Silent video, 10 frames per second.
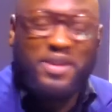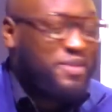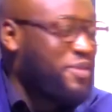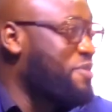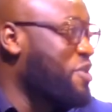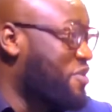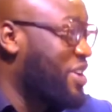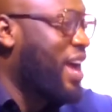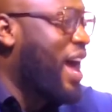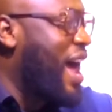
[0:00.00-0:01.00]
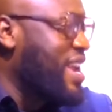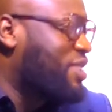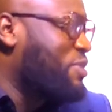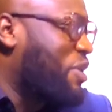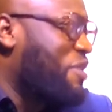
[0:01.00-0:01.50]
moving. I need to
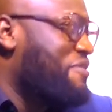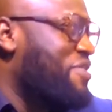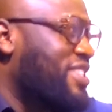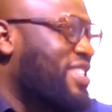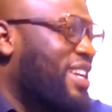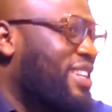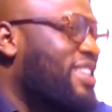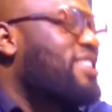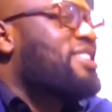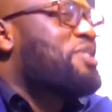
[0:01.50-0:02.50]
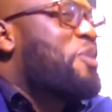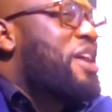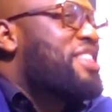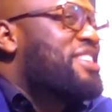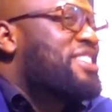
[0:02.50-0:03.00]
be convinced that this is where
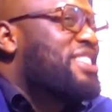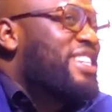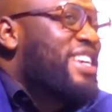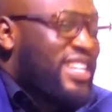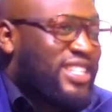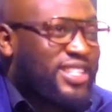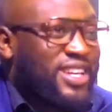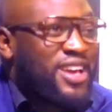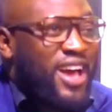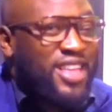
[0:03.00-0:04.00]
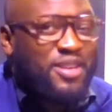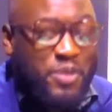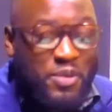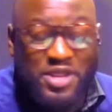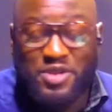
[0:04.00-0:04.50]
the sin is. Mm. And then
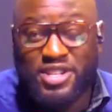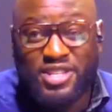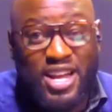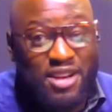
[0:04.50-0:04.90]
people need to understand out